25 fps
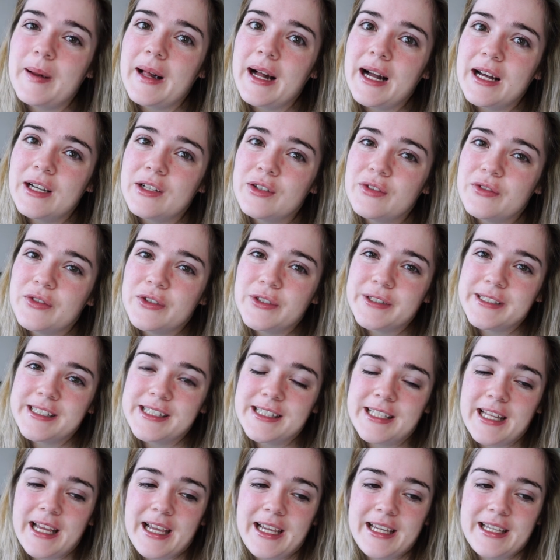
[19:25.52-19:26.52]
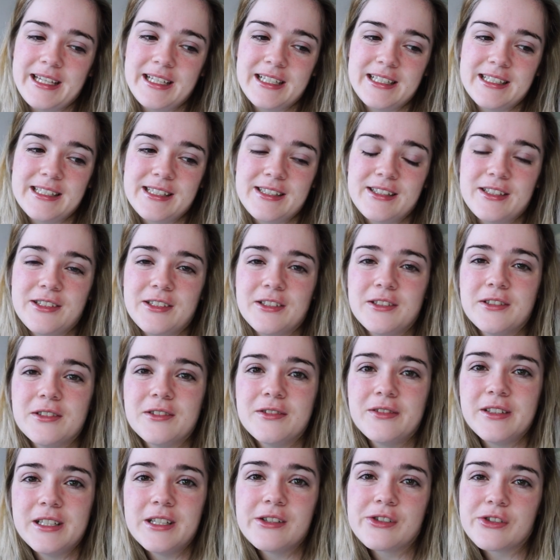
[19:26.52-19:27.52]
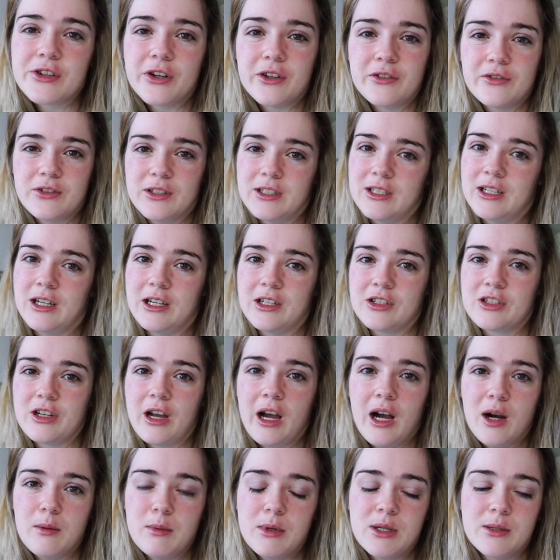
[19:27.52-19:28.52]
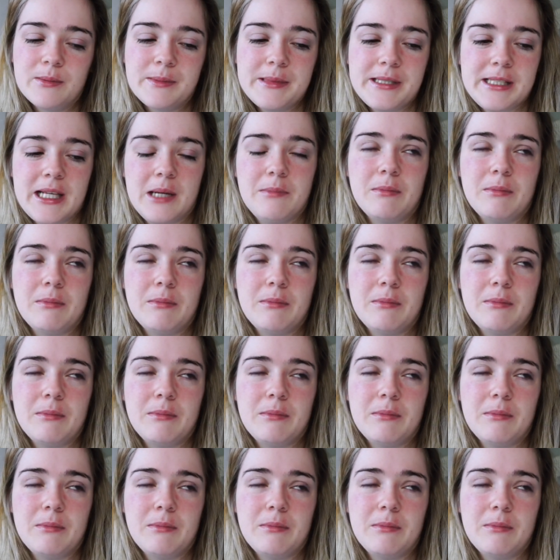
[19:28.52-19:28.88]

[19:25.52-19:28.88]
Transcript: plan for today is to finish off the large albums.